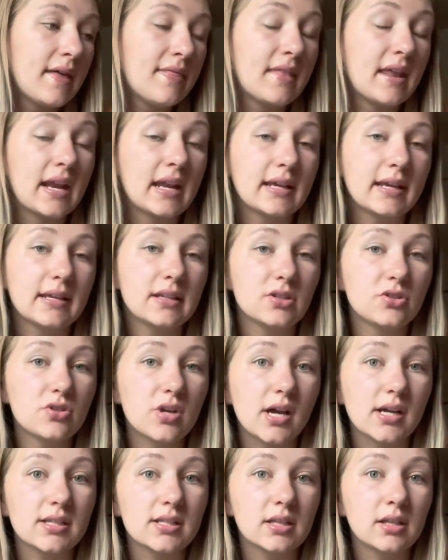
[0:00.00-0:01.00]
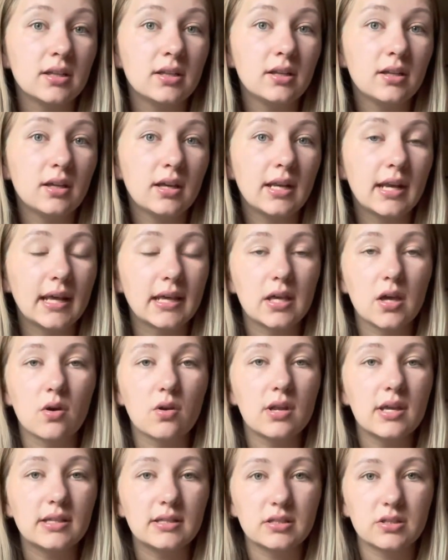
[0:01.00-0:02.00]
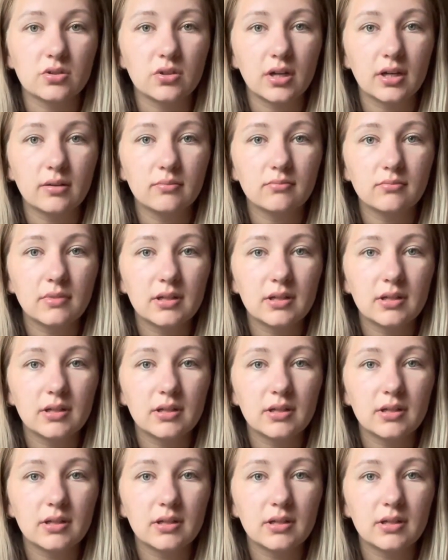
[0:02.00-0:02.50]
Then I get distracted and I go to Instagram.